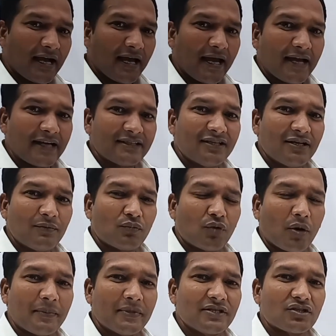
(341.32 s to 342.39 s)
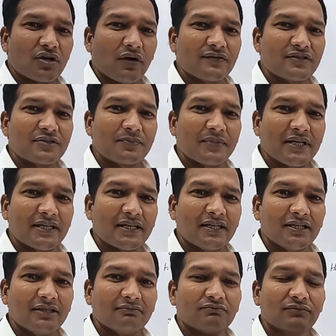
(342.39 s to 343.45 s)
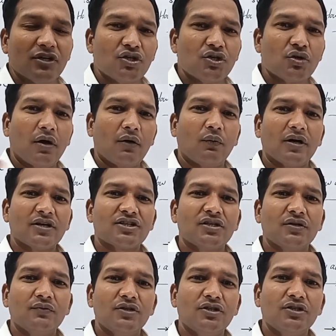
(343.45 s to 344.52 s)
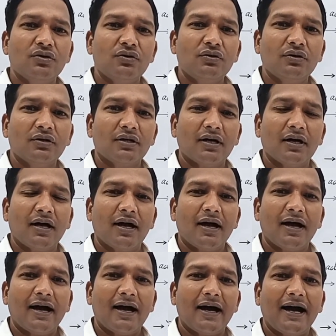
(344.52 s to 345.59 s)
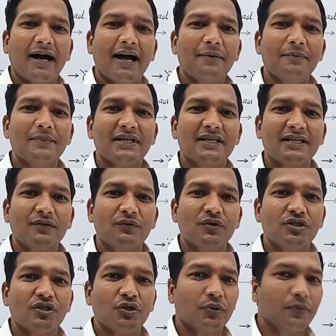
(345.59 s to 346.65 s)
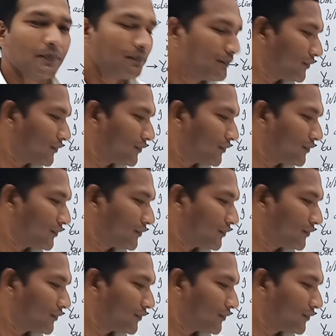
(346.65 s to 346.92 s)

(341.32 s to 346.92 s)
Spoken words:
at the moment of speaking. You are watching video, I'm making video.